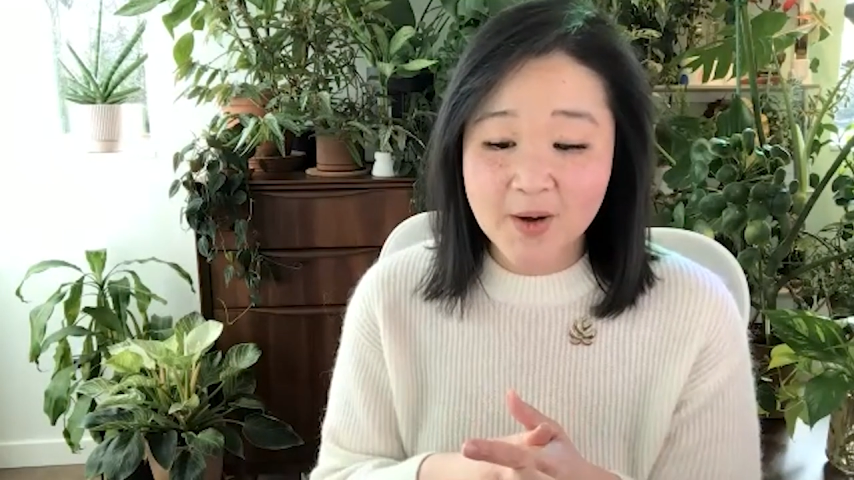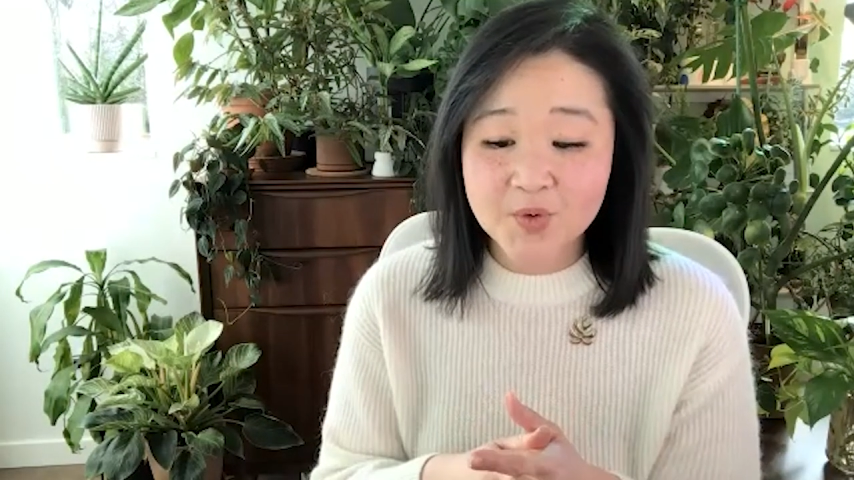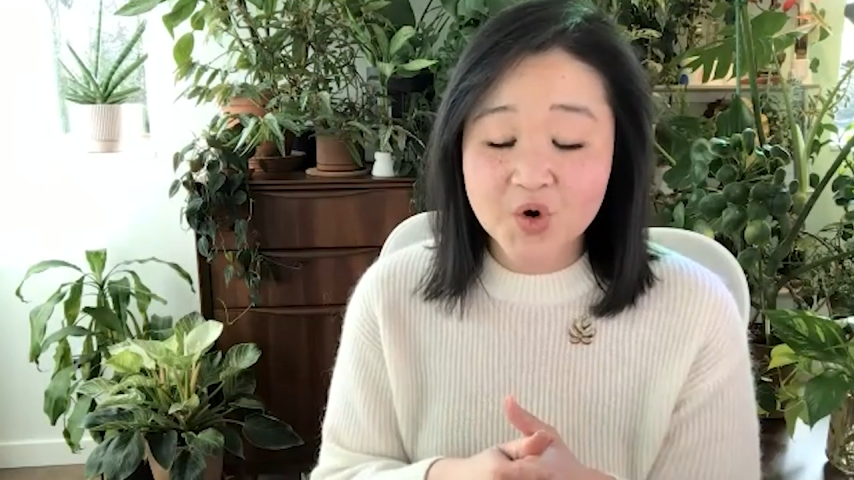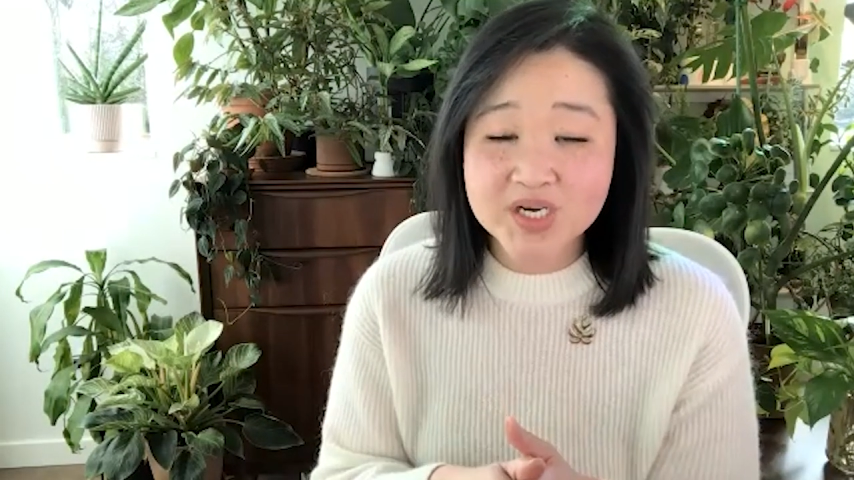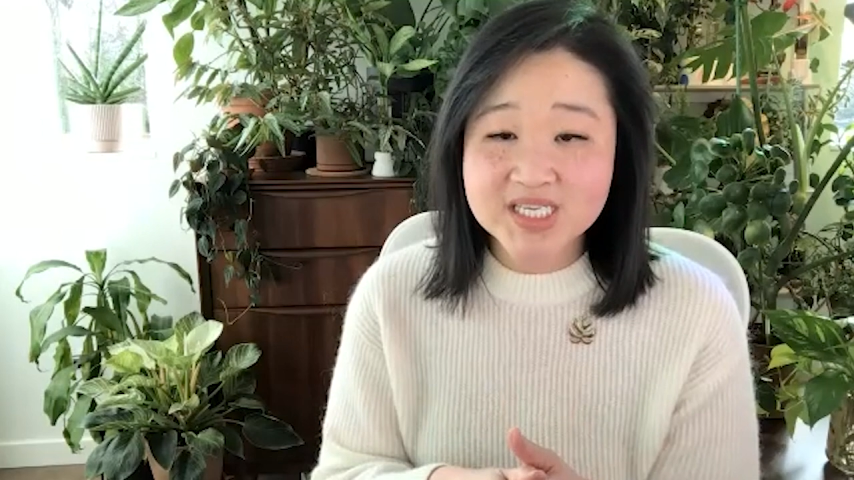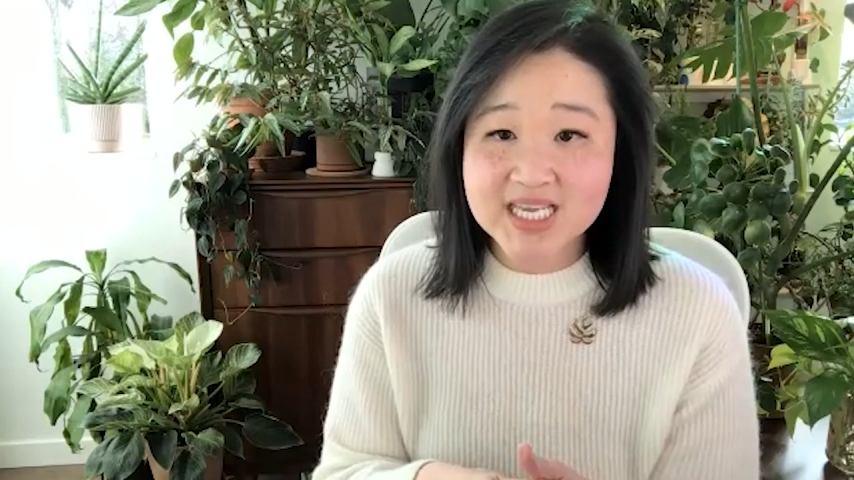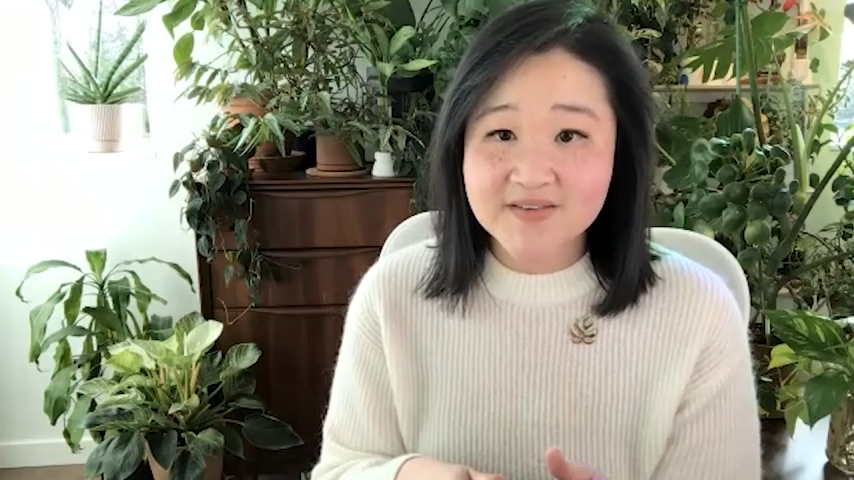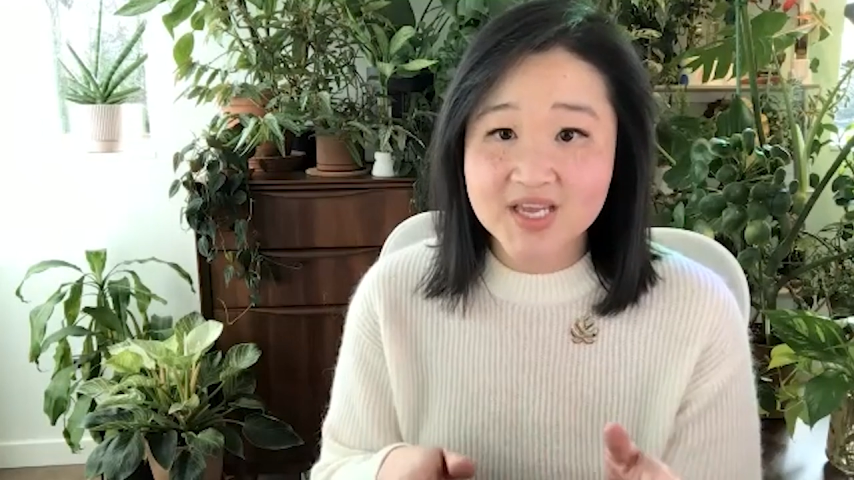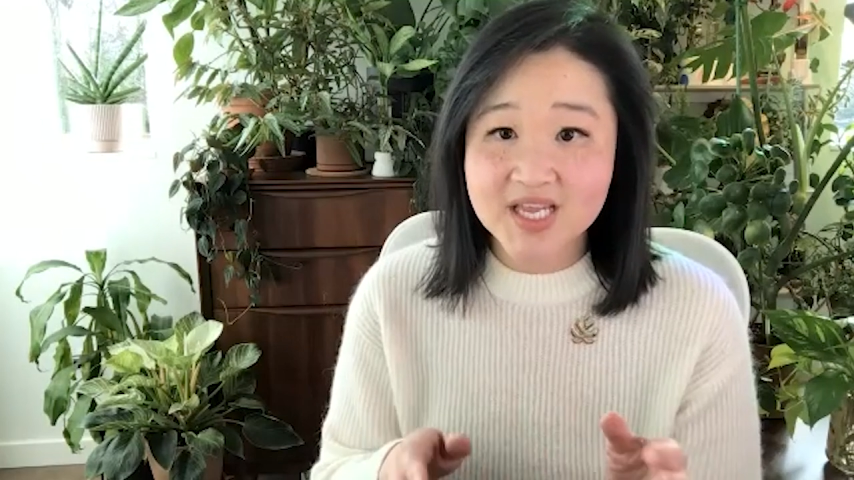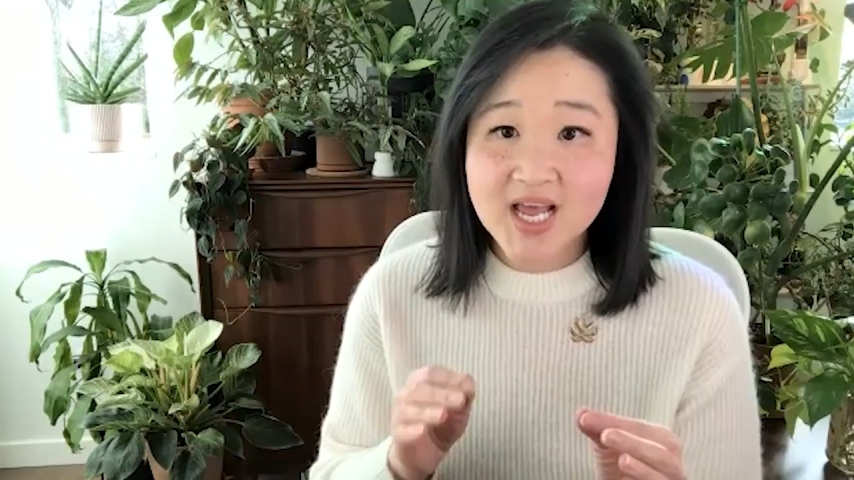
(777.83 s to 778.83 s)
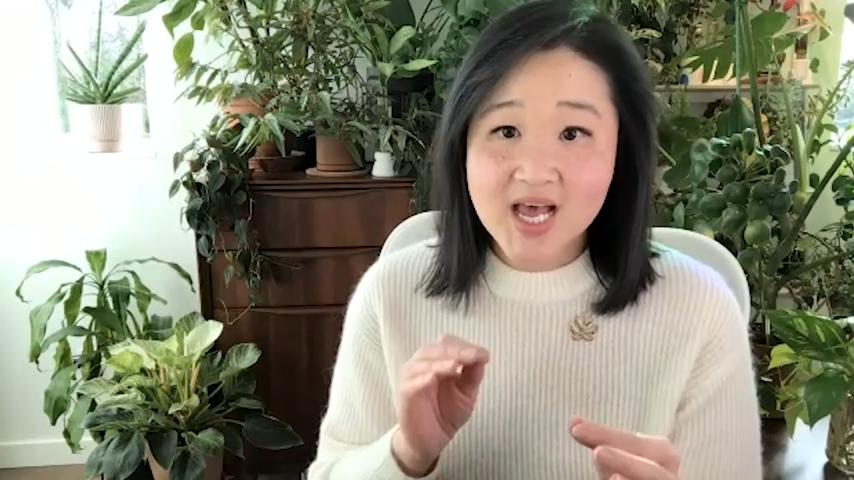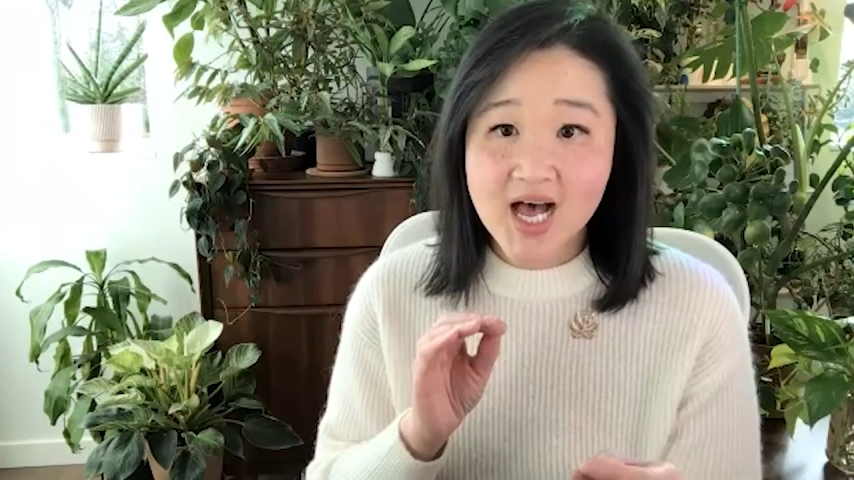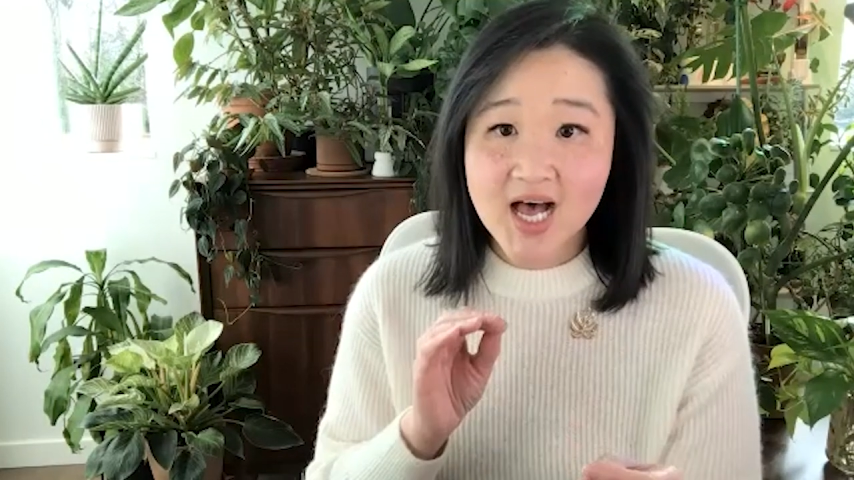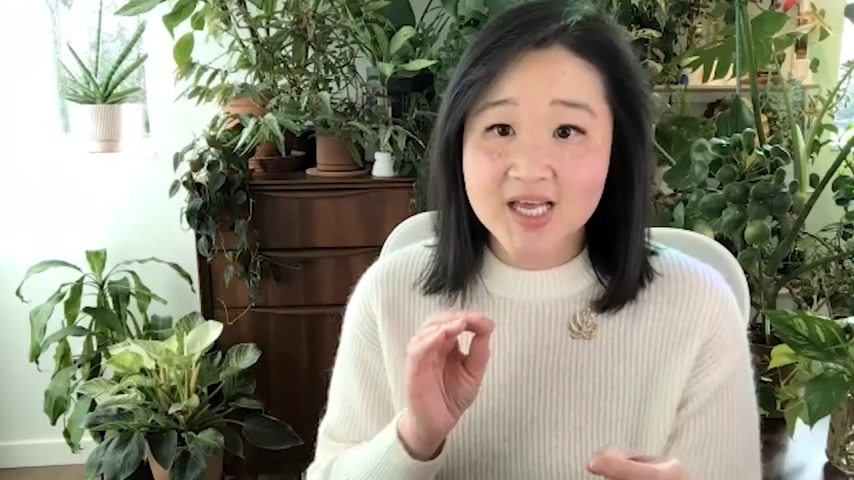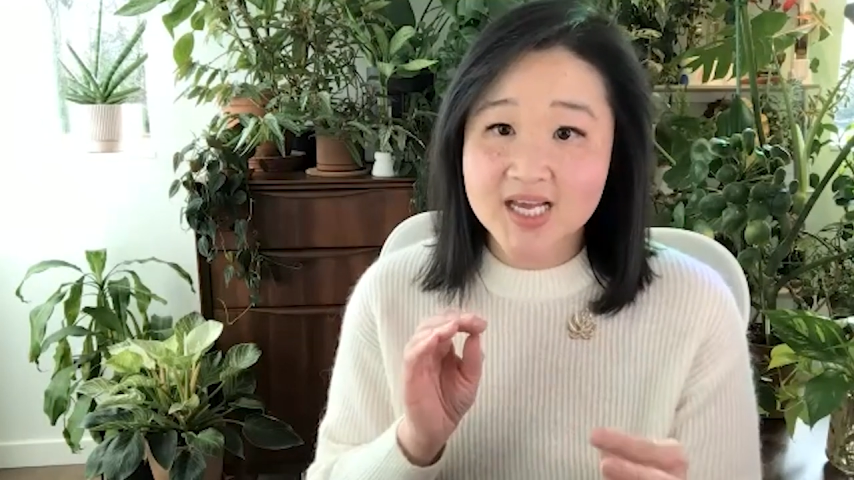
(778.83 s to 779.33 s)
We're going to give it
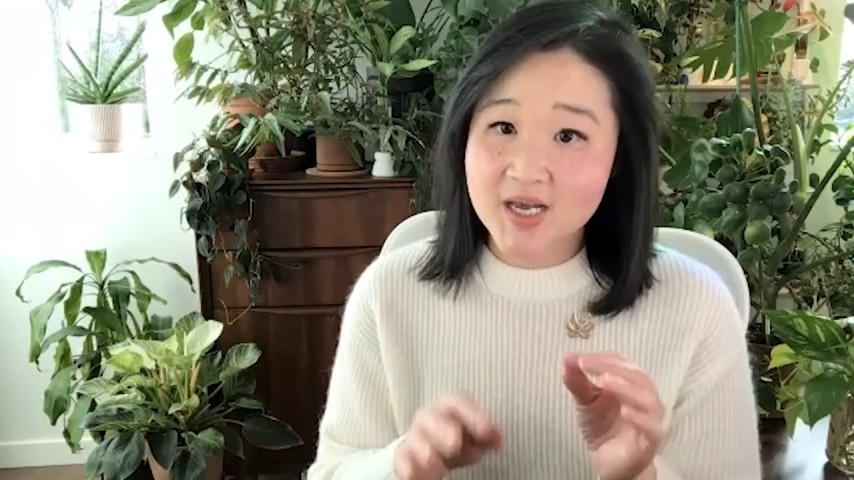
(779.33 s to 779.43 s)
uh,